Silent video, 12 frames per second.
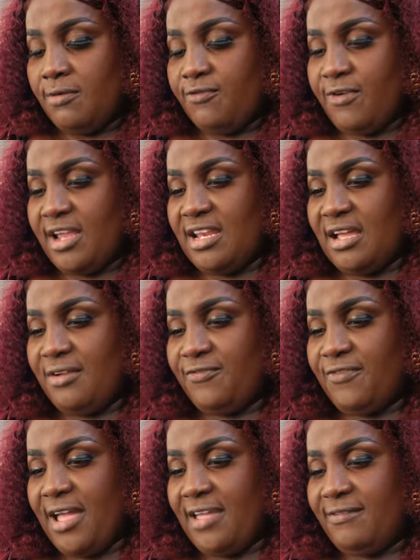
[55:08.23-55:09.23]
Friday at
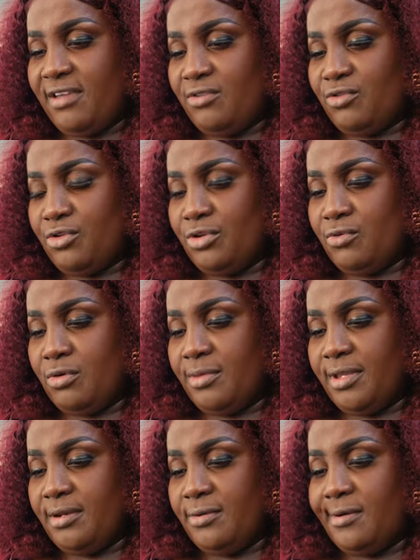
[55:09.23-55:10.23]
five years you don't know
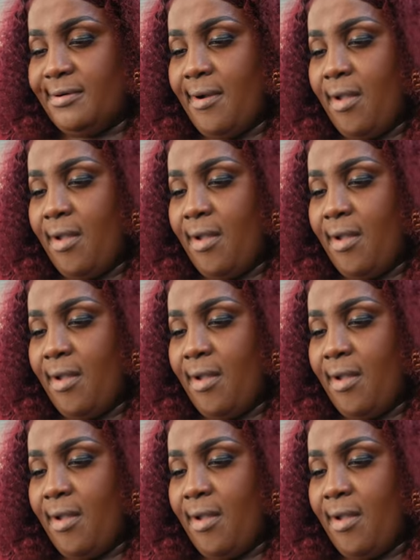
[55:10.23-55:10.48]
me you know